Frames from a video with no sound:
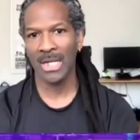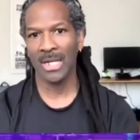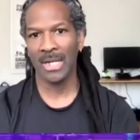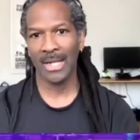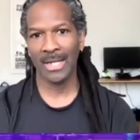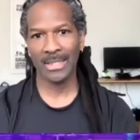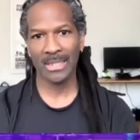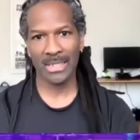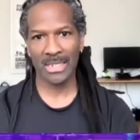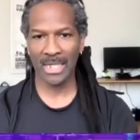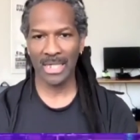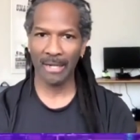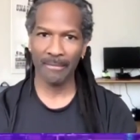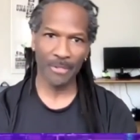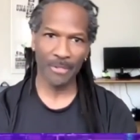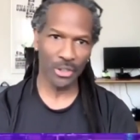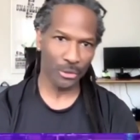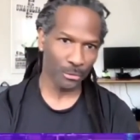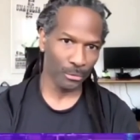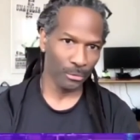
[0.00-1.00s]
And the same
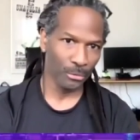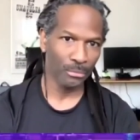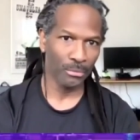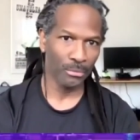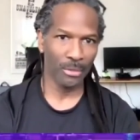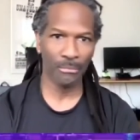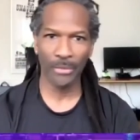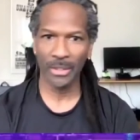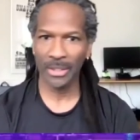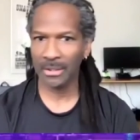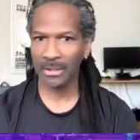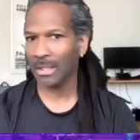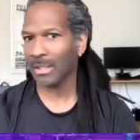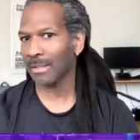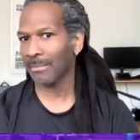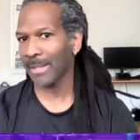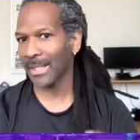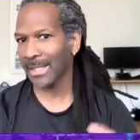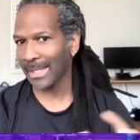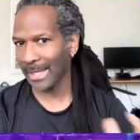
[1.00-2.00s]
is true when we talk about